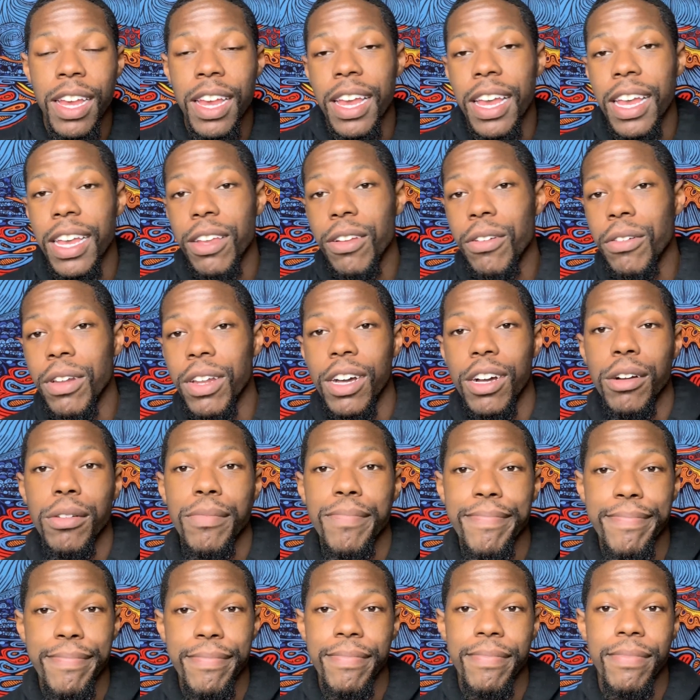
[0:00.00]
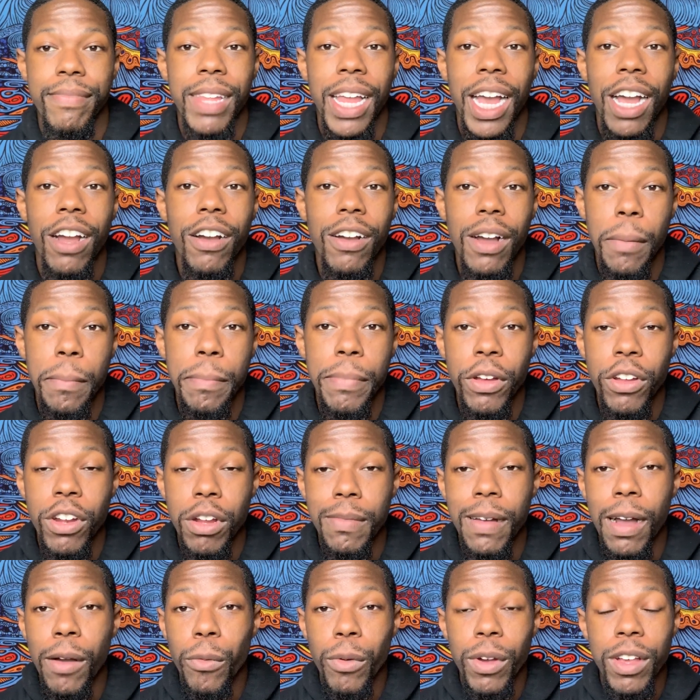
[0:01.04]
And you know, now I'm building
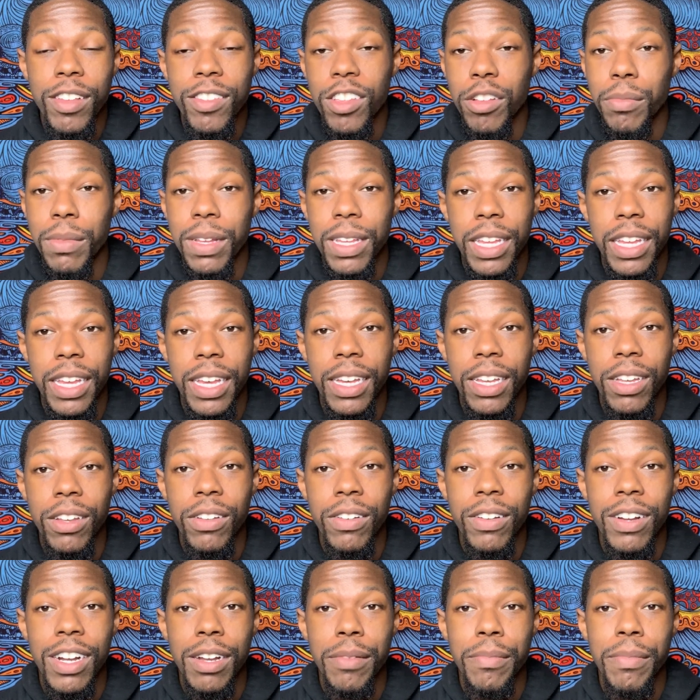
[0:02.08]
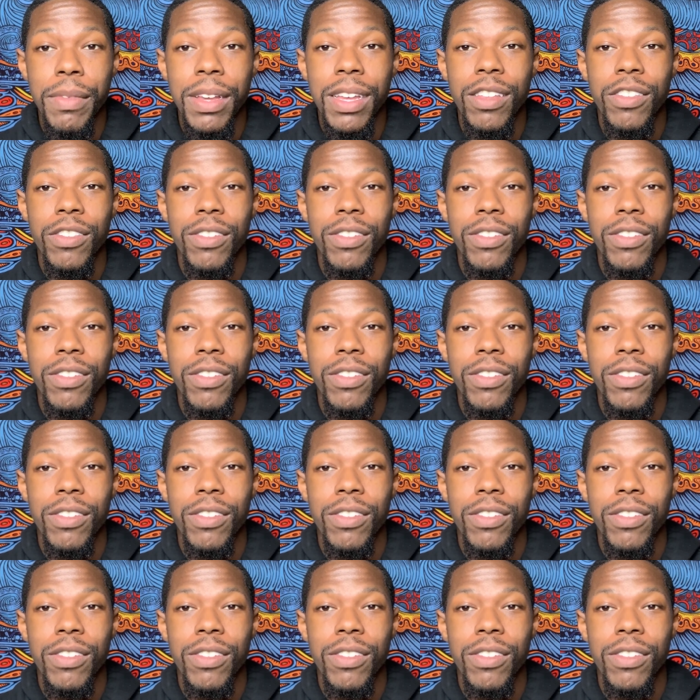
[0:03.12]
my wisdom again, you know what I mean?